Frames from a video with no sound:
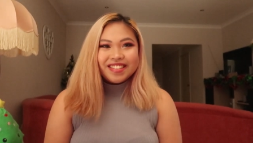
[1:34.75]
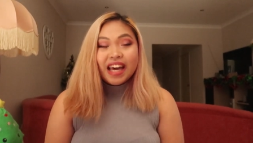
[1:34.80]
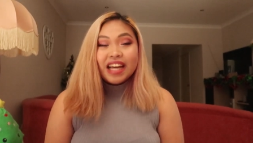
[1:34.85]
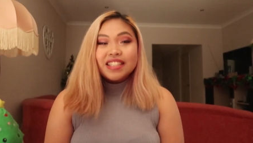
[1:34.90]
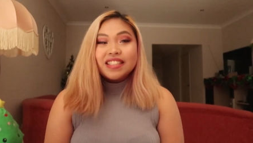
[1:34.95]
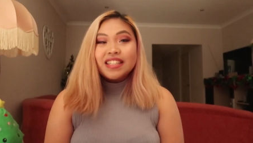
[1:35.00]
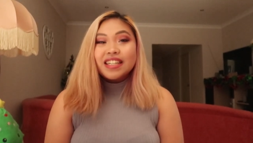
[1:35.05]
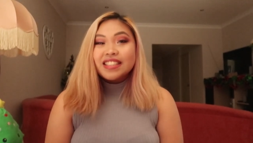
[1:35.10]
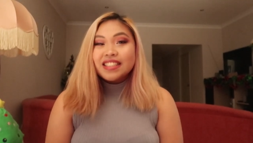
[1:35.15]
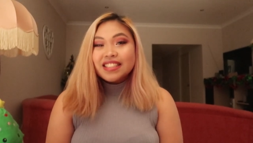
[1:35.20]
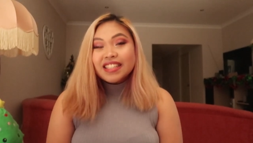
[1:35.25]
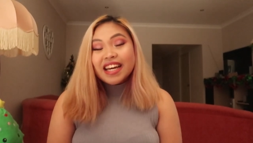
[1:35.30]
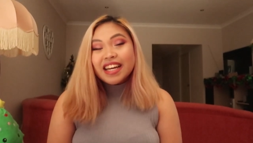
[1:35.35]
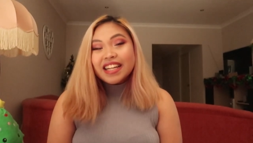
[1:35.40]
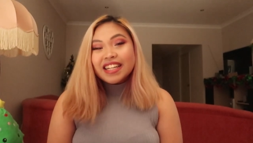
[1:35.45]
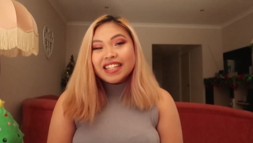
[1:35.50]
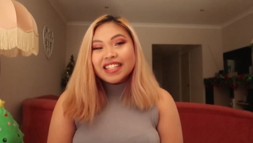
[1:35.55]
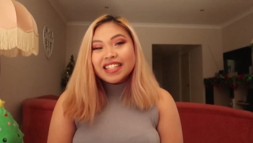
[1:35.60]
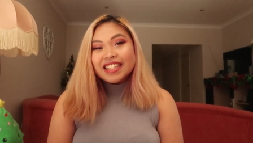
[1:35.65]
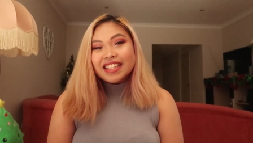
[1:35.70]
As I
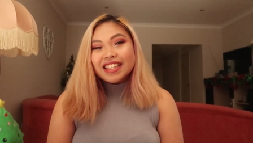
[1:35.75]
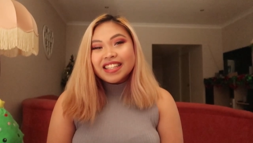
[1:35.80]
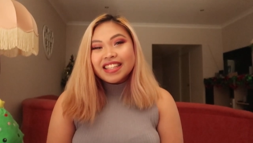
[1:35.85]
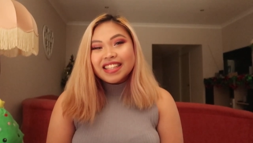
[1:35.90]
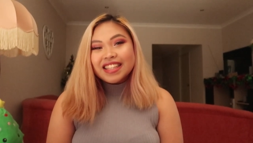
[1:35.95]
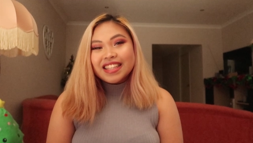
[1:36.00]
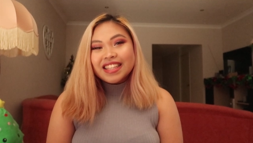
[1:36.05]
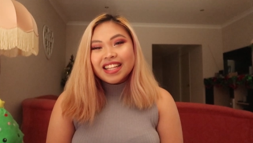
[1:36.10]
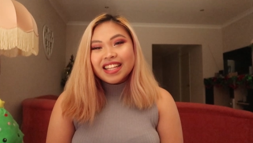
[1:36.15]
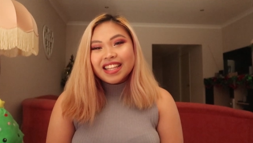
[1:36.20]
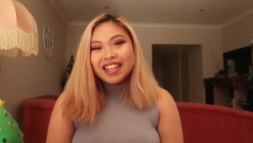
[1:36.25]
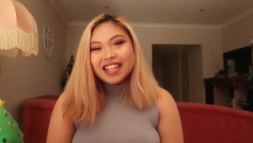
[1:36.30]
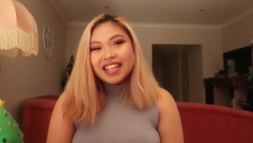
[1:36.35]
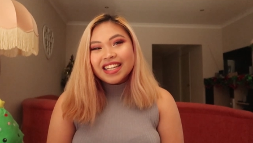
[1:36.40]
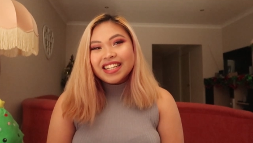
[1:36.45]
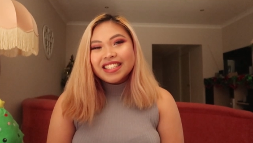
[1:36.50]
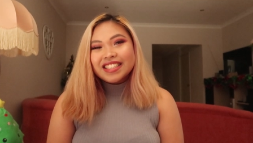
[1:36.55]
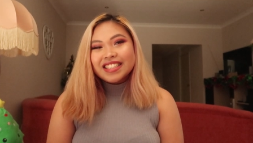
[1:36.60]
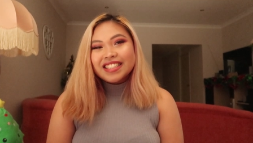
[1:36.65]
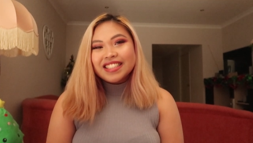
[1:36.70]
said,
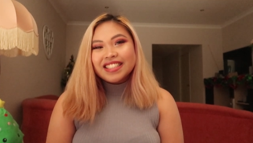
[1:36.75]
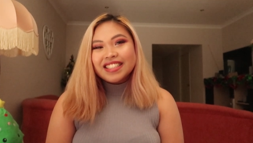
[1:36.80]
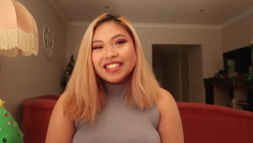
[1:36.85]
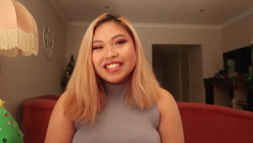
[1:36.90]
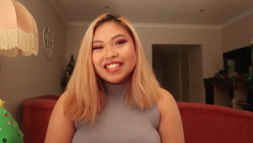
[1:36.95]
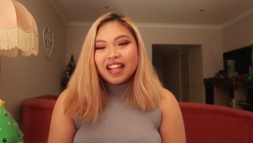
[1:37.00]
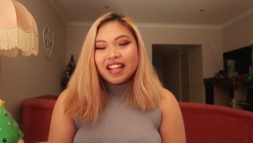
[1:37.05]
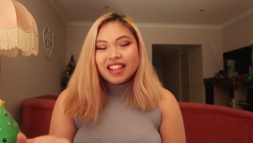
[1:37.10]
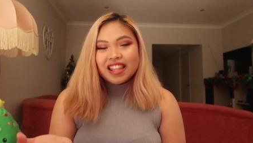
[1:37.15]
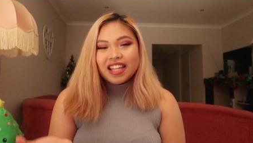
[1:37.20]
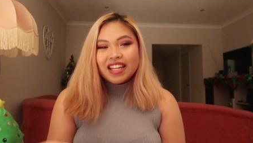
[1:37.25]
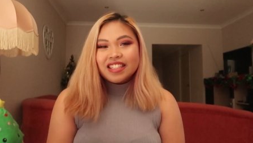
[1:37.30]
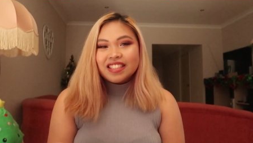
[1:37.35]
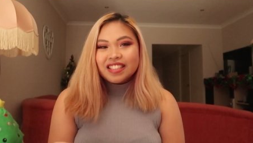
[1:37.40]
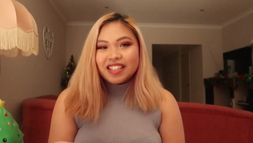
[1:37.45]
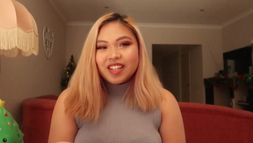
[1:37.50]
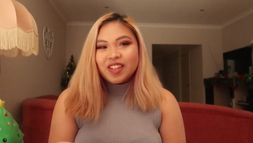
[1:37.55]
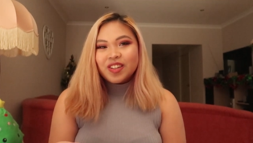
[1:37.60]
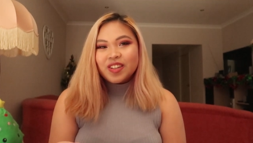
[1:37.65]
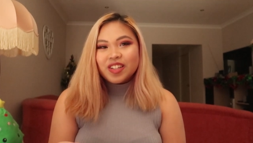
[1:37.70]
these things
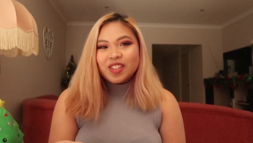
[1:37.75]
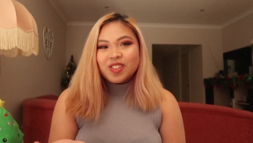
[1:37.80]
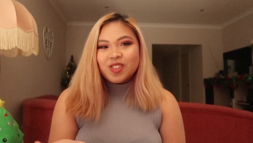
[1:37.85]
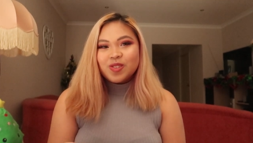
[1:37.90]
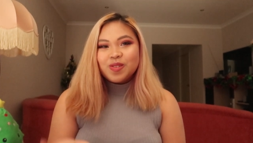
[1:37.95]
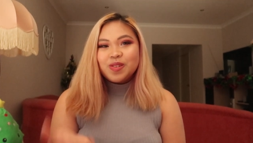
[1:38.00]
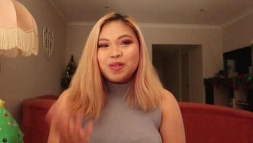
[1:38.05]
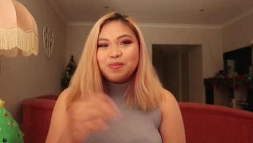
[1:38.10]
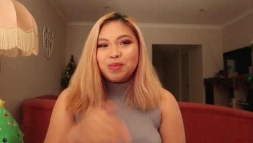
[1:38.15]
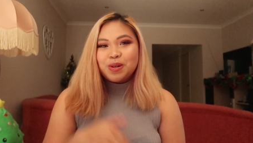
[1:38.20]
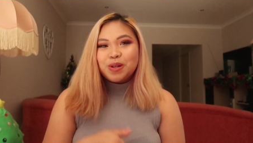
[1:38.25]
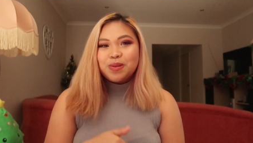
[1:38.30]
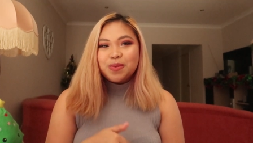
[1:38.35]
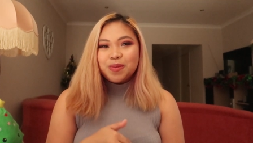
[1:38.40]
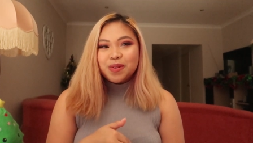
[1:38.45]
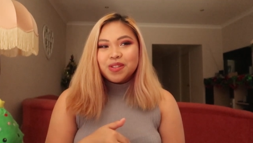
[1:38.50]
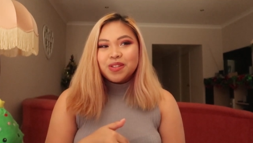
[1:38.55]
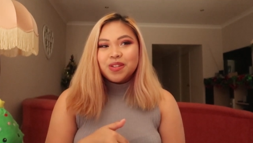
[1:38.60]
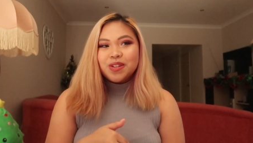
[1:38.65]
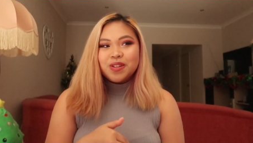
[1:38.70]
that you can do in Perth,
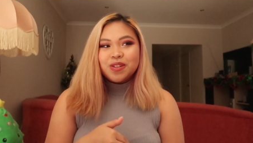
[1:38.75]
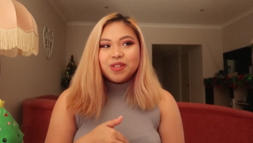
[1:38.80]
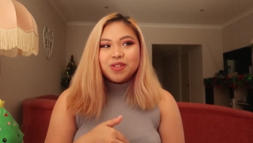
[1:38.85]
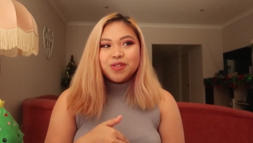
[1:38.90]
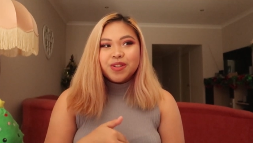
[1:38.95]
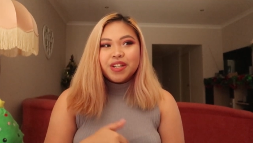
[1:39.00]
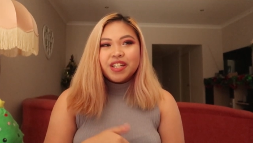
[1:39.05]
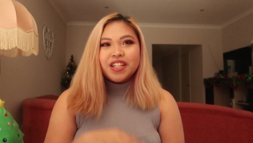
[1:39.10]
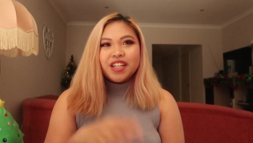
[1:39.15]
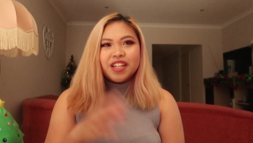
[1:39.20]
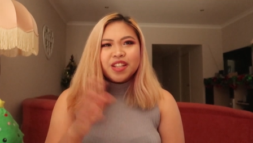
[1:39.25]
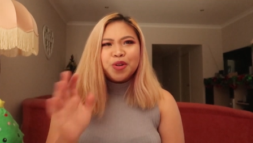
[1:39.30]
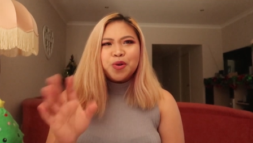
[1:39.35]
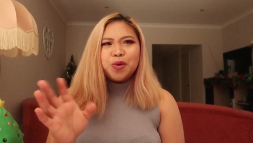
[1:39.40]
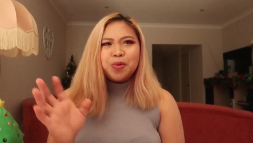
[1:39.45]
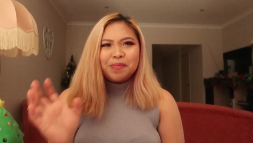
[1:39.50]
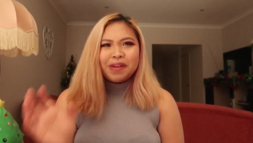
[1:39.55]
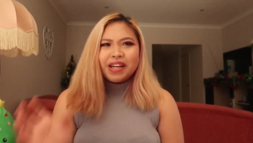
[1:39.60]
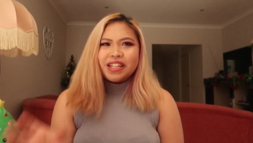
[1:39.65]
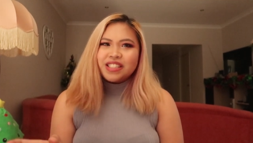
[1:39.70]
Western Australia, the
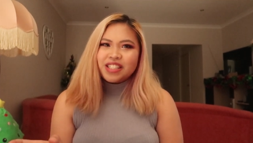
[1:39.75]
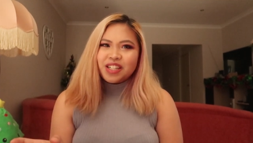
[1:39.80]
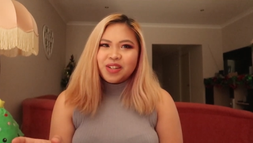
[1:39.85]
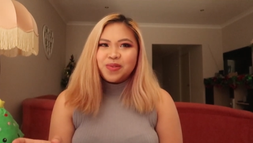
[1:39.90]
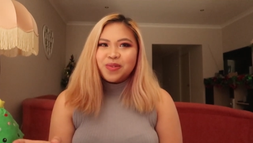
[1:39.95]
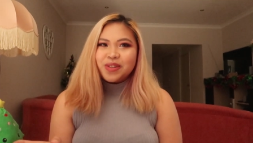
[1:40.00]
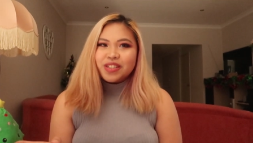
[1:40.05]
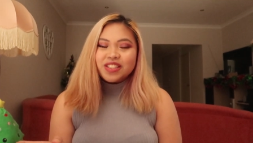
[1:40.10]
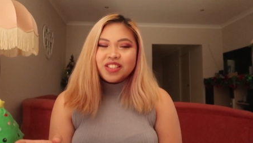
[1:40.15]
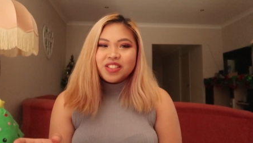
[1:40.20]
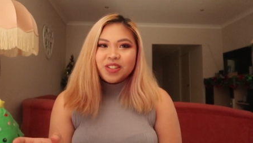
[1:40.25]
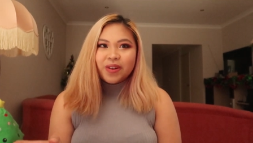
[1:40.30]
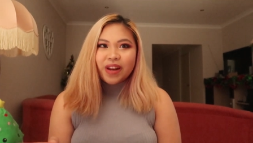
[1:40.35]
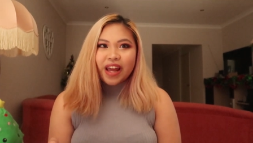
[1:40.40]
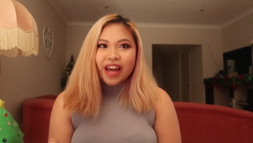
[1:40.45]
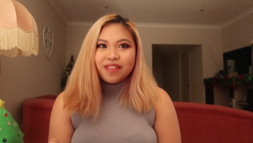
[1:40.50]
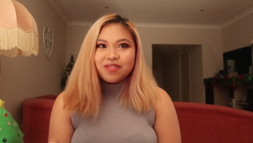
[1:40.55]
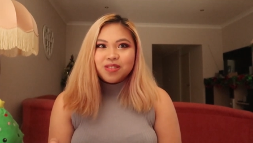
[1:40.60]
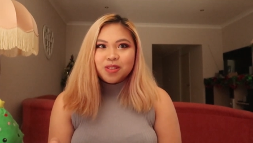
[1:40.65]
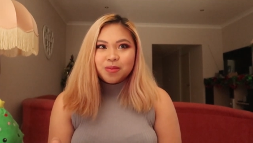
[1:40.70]
romantic ones, don't
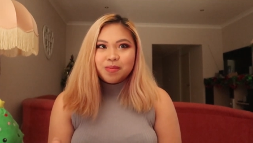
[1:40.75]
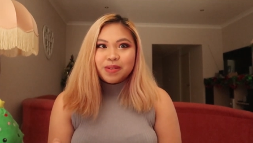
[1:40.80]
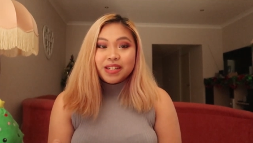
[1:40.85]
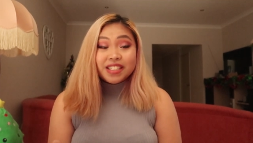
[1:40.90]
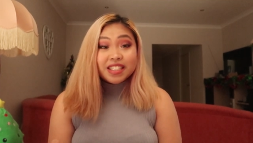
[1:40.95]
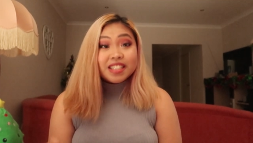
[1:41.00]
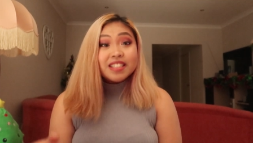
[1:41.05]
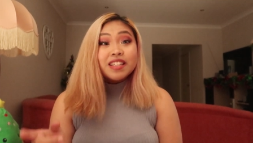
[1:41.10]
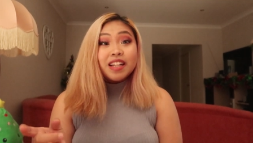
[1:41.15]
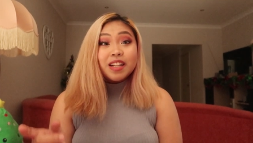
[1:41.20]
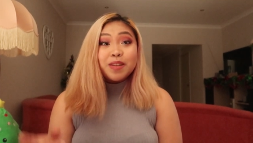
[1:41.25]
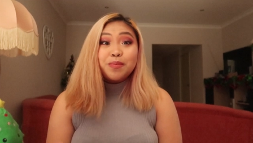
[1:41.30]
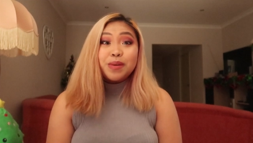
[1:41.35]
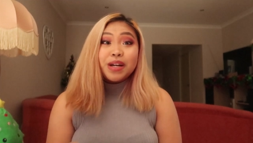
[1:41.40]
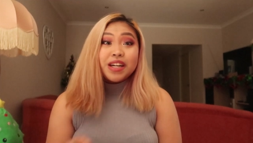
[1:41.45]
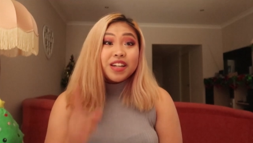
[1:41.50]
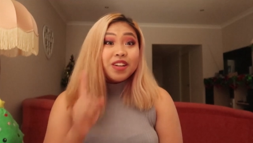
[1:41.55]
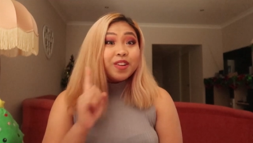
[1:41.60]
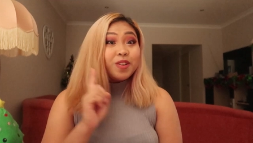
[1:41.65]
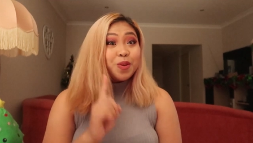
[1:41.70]
have to be just
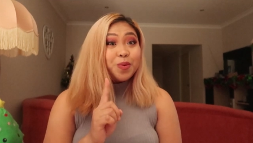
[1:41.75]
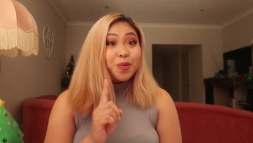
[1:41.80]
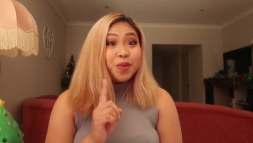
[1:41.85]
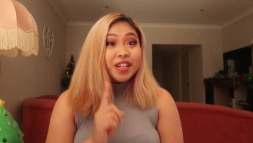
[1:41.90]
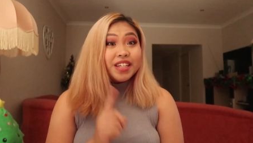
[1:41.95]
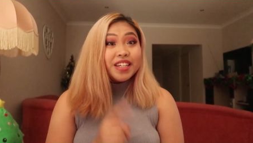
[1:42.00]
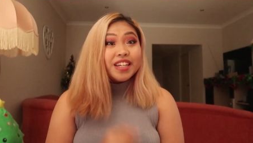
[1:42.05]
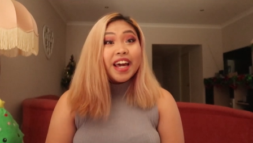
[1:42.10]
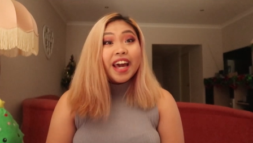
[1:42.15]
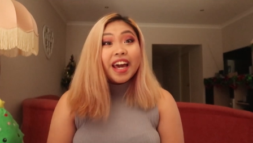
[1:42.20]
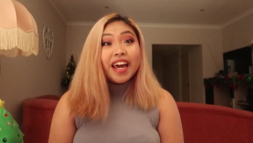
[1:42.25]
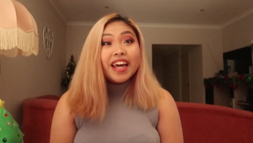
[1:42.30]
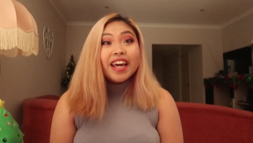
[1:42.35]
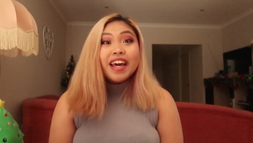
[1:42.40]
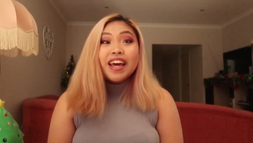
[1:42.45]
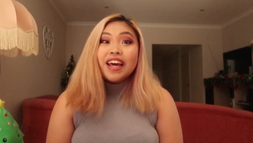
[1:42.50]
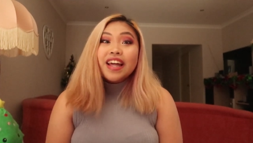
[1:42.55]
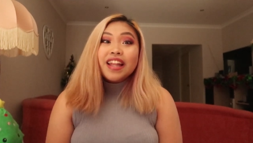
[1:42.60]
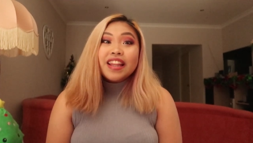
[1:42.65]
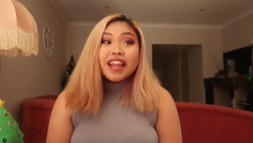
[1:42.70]
celebrated on the one day.
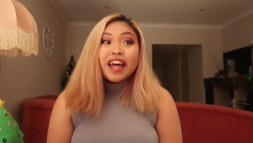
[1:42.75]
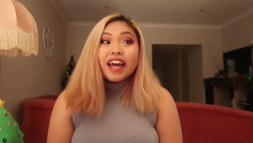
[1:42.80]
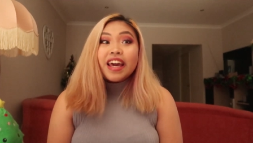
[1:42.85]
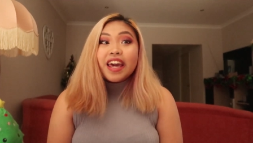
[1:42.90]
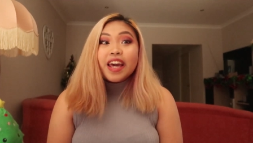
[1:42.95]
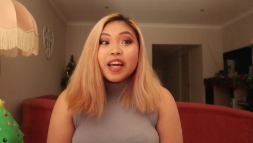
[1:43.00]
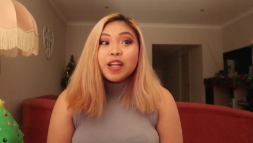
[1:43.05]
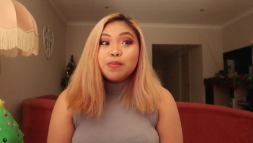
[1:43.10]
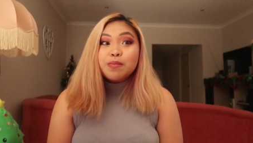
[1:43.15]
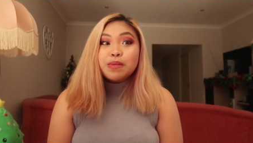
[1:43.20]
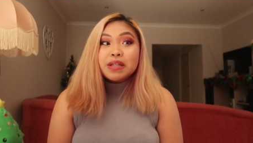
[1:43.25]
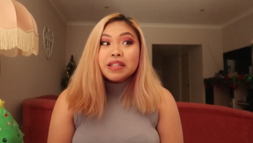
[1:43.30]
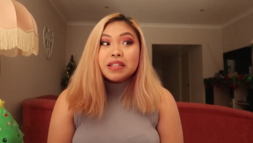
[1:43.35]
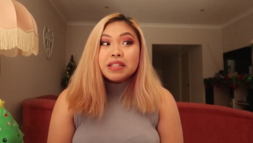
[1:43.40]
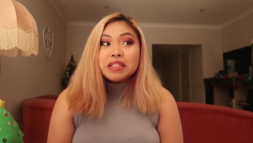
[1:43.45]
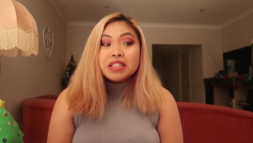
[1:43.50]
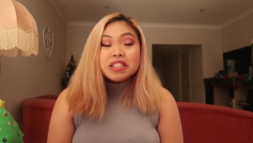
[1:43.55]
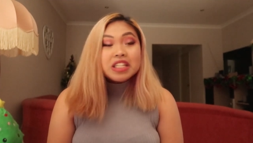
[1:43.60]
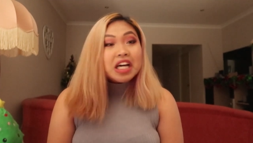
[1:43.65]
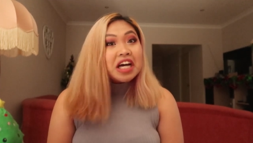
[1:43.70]
They can
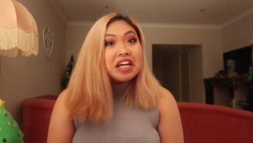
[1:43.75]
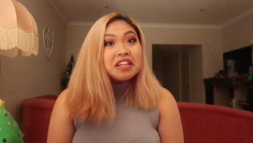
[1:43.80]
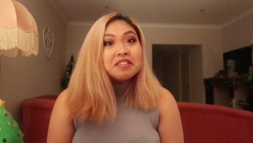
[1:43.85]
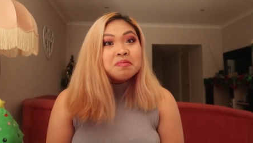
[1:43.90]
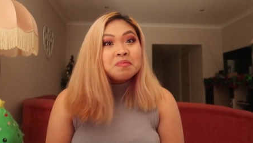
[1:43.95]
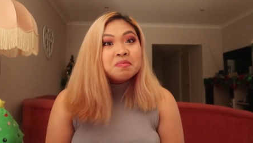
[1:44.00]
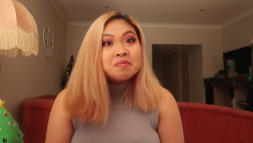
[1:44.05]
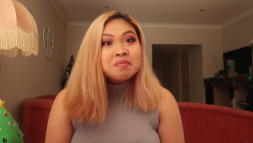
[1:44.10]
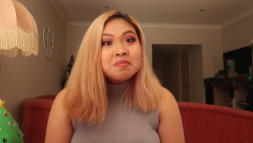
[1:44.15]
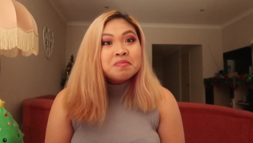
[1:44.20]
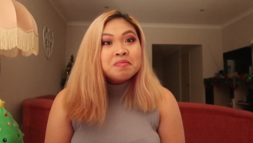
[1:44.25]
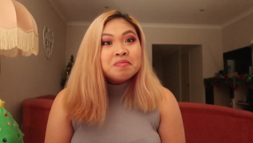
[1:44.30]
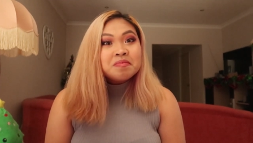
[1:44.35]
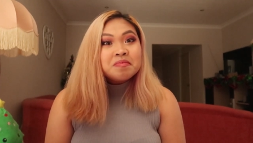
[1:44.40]
be done